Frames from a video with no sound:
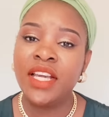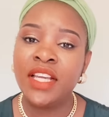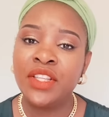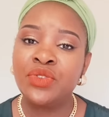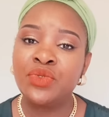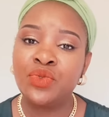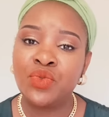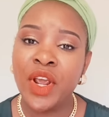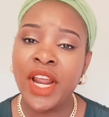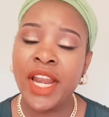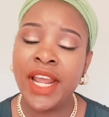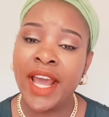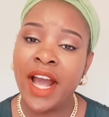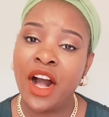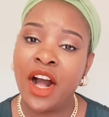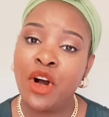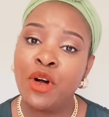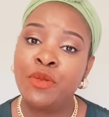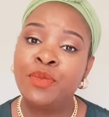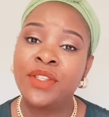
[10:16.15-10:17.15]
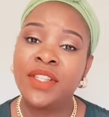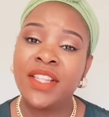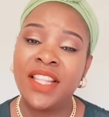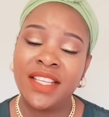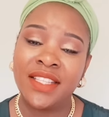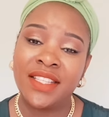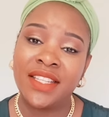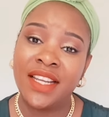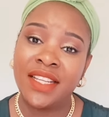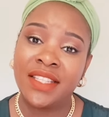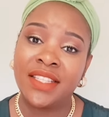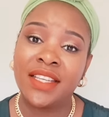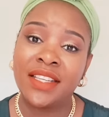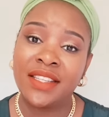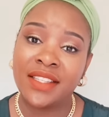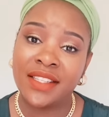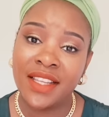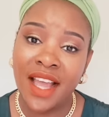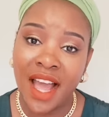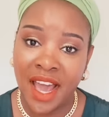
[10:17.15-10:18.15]
It really helps these dating
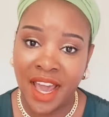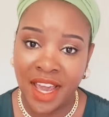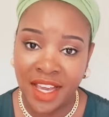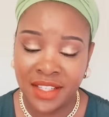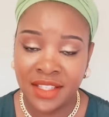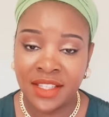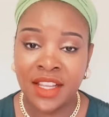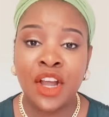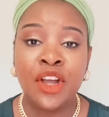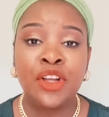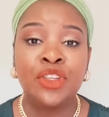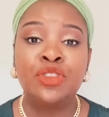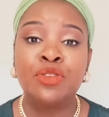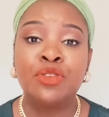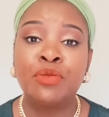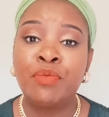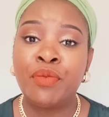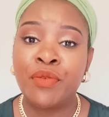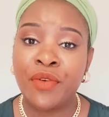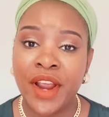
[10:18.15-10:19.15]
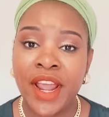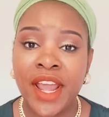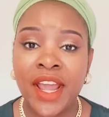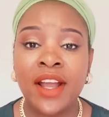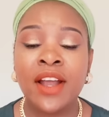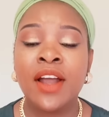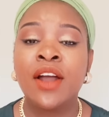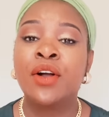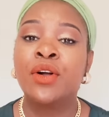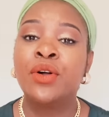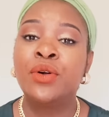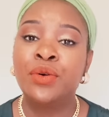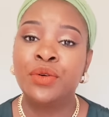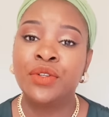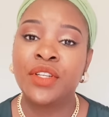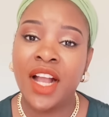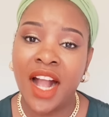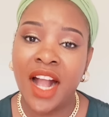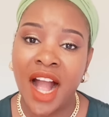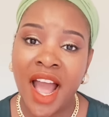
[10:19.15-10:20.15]
sites to bring
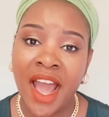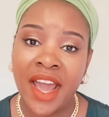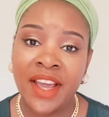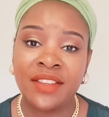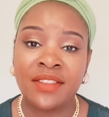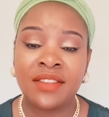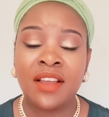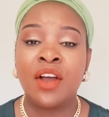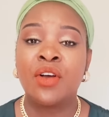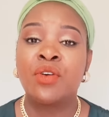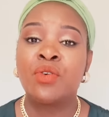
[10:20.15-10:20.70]
good guys,